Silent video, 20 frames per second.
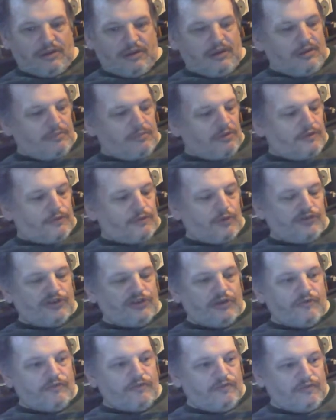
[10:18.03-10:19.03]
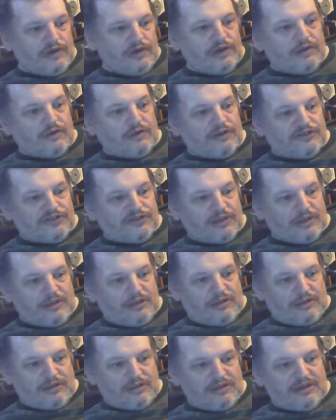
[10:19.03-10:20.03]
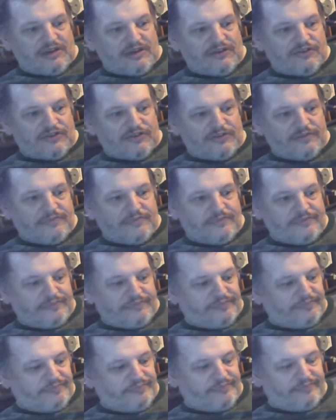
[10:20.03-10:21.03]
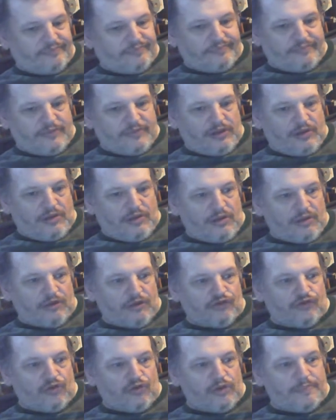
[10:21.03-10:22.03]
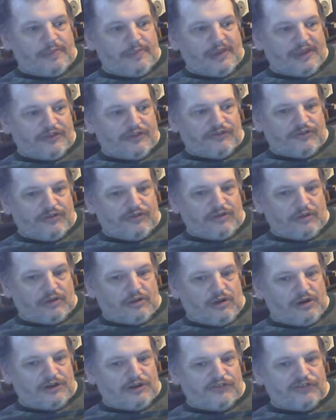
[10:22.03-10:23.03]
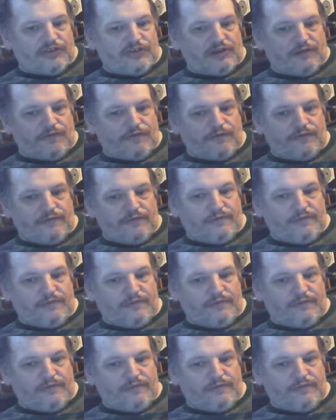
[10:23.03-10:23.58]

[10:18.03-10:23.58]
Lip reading: But I've also realised that these joypads are kind of stiff.